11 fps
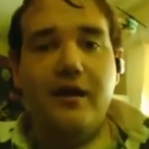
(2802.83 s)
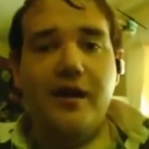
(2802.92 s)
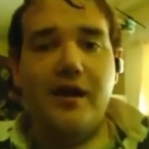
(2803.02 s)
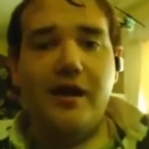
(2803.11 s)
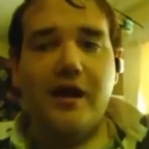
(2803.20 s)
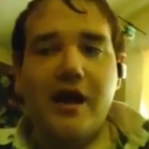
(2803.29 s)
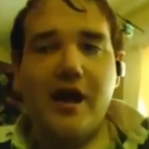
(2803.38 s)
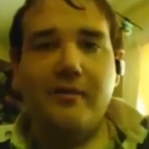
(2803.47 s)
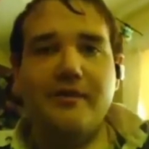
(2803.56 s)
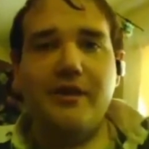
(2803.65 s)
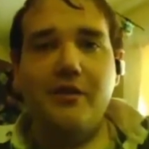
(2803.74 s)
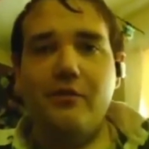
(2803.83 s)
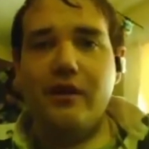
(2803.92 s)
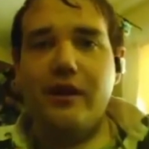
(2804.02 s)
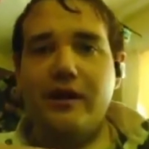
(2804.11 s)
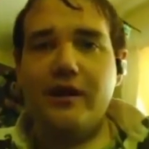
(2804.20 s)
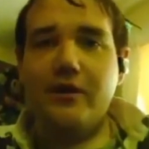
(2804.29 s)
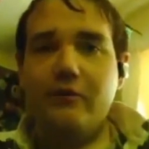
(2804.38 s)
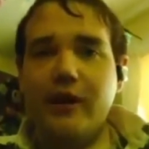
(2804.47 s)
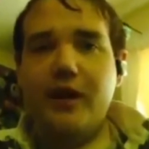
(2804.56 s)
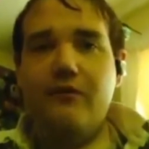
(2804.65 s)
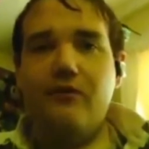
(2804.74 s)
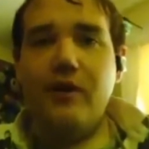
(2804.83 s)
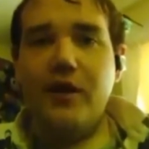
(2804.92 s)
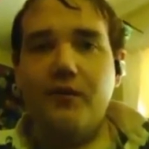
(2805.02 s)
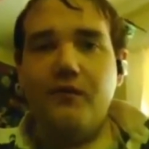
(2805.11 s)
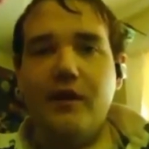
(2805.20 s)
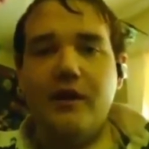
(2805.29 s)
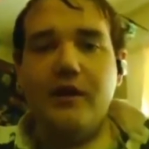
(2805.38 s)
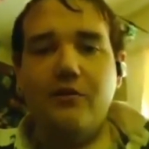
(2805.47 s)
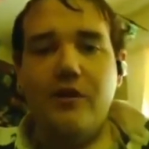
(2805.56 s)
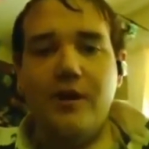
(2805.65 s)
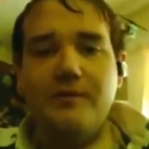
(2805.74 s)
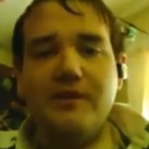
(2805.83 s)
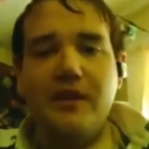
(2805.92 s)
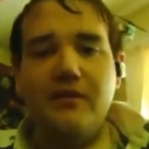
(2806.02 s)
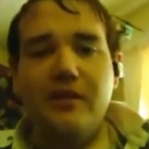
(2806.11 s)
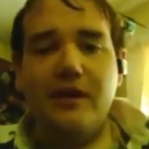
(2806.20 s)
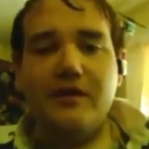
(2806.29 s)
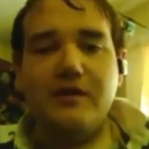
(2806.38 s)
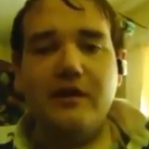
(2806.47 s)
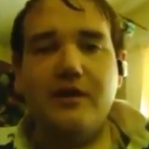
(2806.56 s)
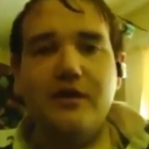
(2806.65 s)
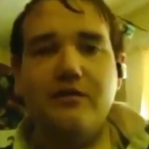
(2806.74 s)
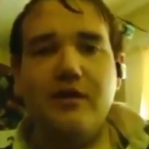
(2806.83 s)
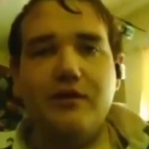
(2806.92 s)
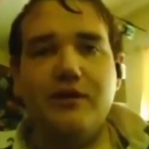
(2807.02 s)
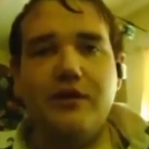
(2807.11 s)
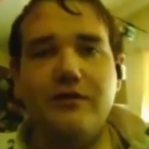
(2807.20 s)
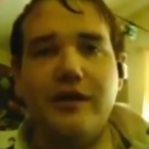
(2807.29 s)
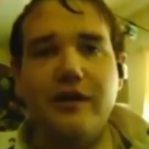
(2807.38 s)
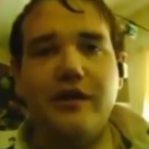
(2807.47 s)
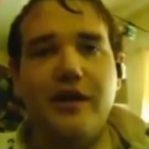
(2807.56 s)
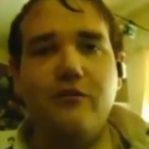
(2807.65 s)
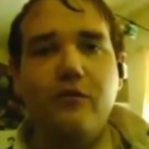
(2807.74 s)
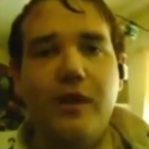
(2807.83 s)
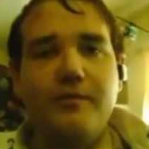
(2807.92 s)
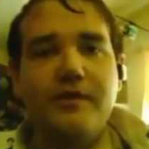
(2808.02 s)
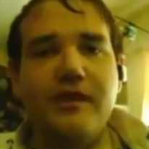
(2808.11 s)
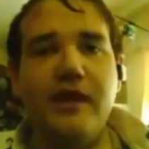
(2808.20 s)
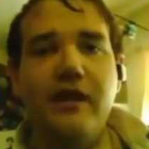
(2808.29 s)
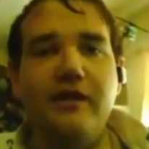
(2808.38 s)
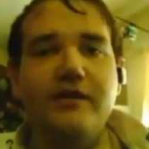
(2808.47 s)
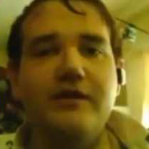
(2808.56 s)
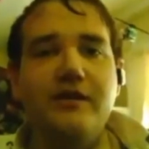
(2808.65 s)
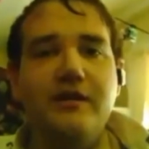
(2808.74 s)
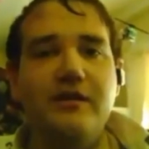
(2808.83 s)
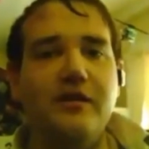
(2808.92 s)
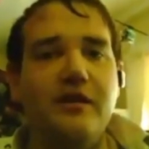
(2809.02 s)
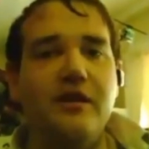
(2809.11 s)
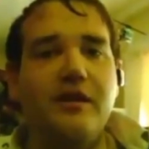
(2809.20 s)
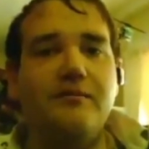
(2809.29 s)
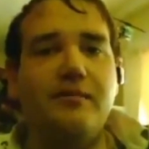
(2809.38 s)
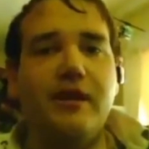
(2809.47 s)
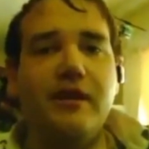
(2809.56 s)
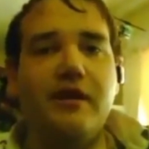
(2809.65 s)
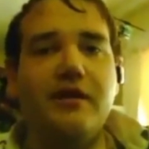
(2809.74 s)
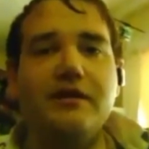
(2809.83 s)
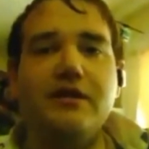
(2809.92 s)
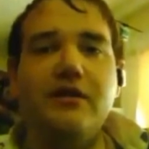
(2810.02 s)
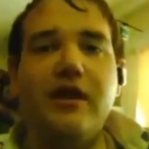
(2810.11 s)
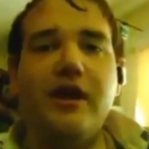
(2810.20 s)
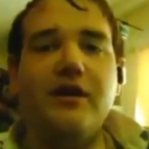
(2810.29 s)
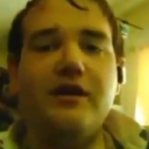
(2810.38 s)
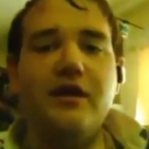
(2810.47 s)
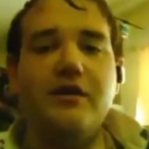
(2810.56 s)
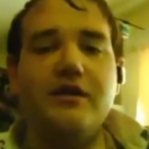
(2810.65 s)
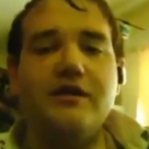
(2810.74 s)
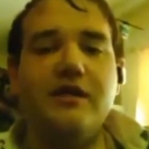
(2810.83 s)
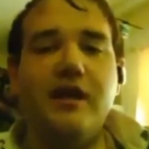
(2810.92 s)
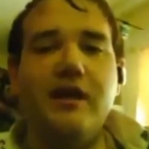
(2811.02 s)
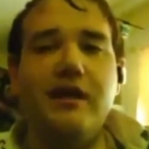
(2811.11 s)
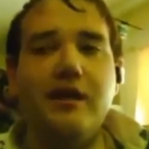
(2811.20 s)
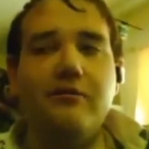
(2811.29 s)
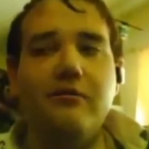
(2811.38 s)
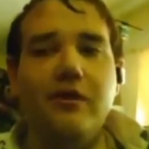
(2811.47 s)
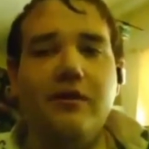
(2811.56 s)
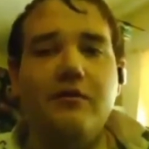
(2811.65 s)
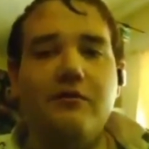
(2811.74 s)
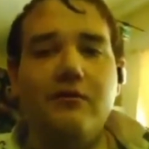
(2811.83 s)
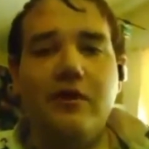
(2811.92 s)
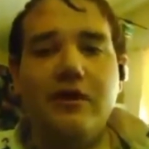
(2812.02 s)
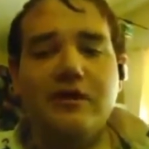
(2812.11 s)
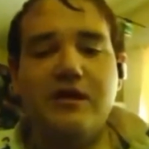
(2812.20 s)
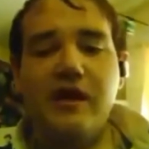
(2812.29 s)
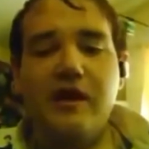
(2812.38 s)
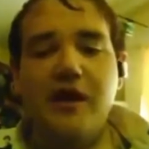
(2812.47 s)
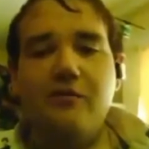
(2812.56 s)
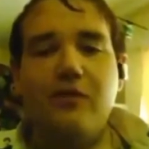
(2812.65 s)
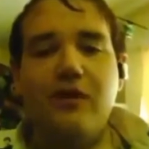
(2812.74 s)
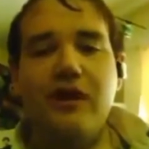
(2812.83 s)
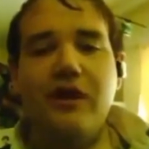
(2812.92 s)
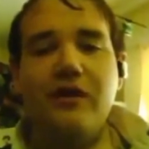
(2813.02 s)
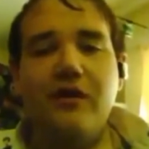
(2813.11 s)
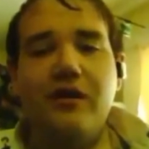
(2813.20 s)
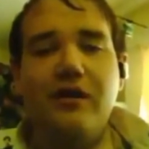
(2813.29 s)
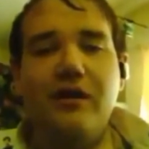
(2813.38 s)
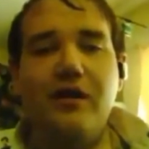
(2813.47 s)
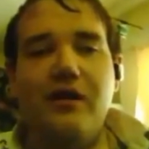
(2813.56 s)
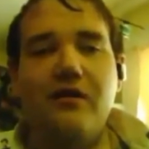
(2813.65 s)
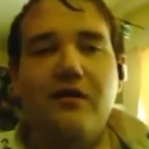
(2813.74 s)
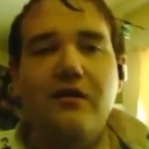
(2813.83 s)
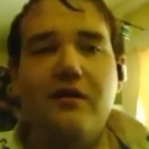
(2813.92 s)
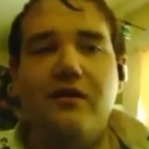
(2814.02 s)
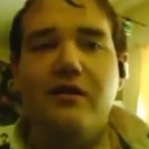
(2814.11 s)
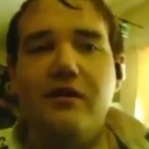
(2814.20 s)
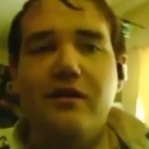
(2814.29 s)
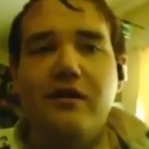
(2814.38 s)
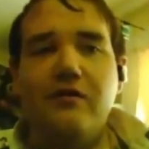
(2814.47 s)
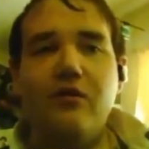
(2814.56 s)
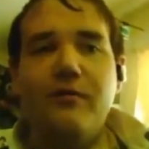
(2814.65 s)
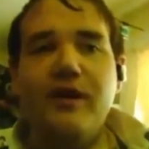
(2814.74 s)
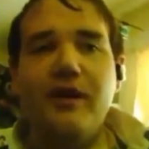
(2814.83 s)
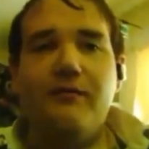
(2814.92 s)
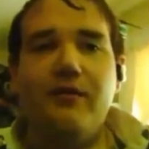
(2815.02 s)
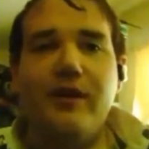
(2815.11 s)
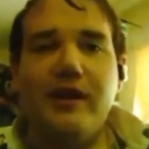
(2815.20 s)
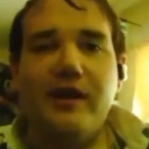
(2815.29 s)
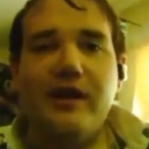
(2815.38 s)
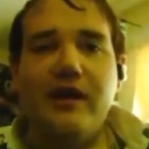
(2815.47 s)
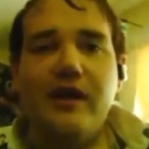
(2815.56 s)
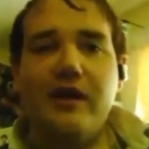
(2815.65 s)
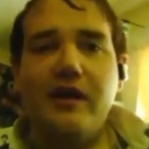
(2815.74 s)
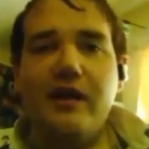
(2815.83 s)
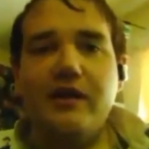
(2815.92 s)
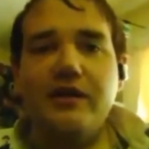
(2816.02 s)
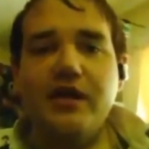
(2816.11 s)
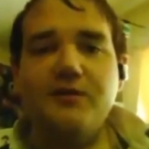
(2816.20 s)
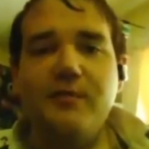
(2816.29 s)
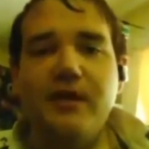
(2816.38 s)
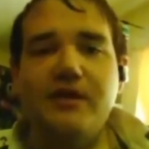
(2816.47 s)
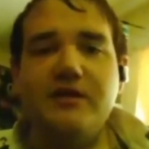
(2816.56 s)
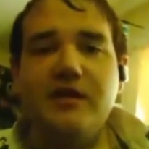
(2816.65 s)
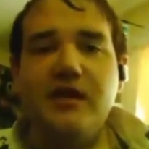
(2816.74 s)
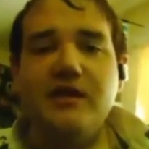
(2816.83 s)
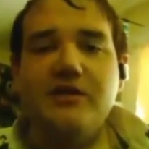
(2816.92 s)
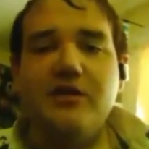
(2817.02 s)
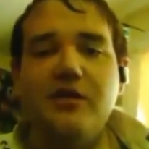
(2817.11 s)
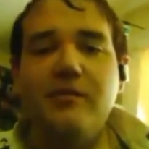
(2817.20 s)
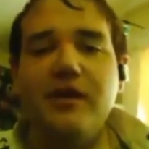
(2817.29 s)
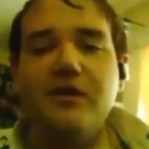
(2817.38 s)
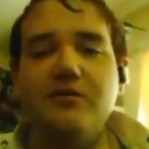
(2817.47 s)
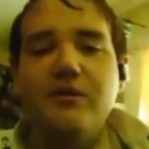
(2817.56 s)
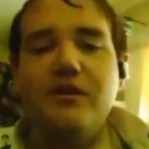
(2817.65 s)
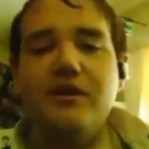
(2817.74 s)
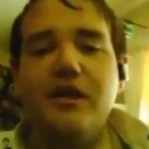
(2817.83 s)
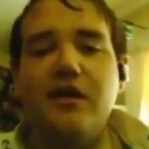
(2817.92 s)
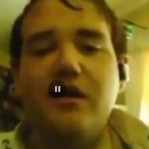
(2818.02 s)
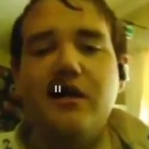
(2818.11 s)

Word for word: I am still working on the recovery of the SonichuRosechu.com website. But yeah, also on the side I am working on warming up for the Eye Judgment tournament, which...